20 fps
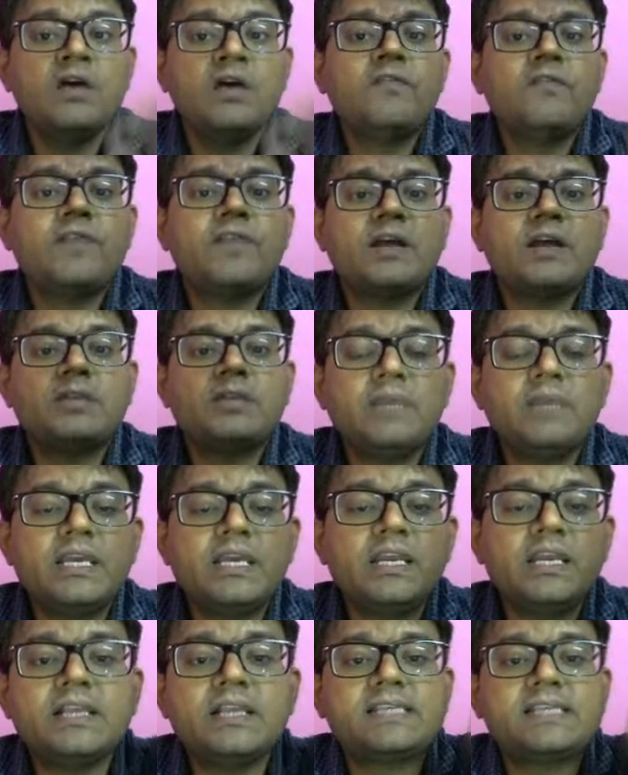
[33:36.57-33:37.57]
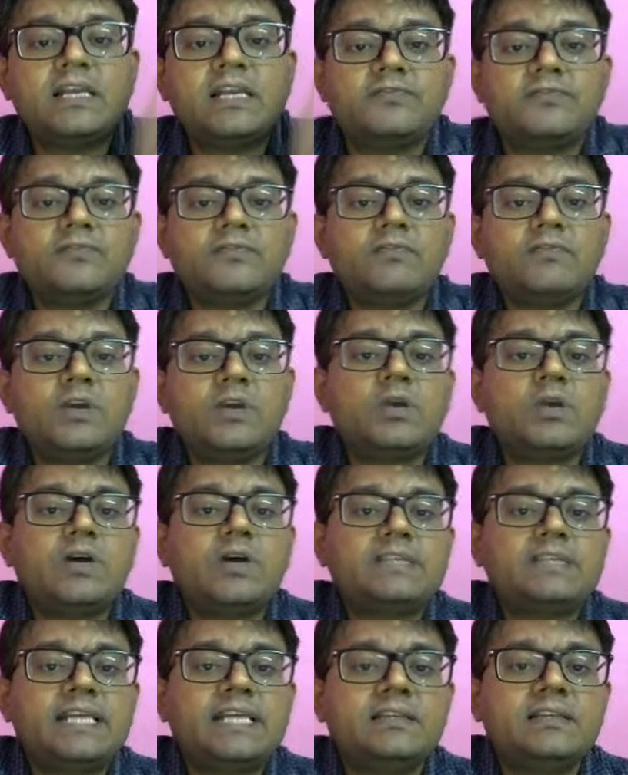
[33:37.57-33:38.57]
From the beginning itself, we would have
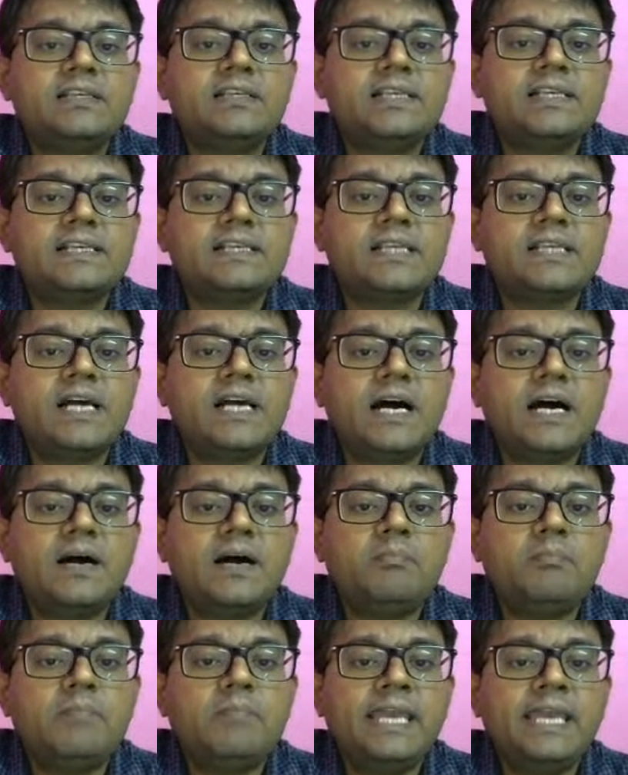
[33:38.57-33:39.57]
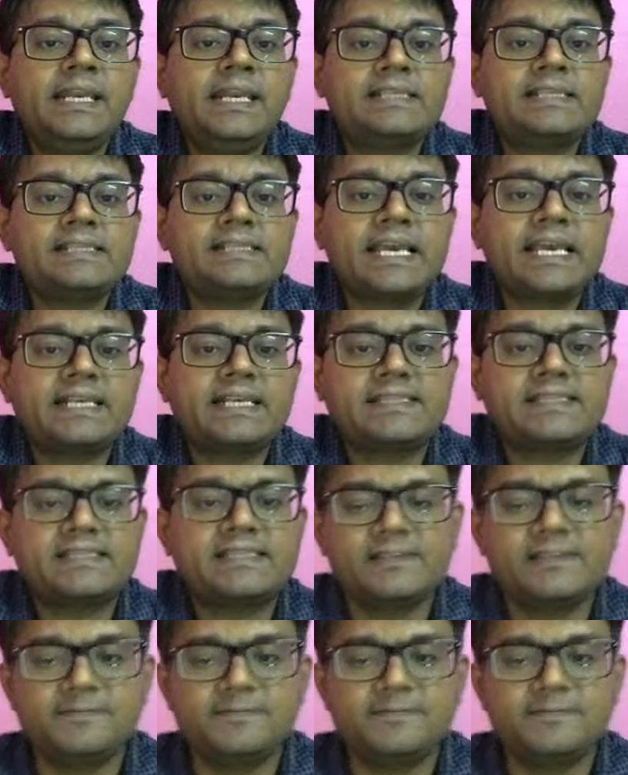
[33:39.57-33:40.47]
said this is minus x.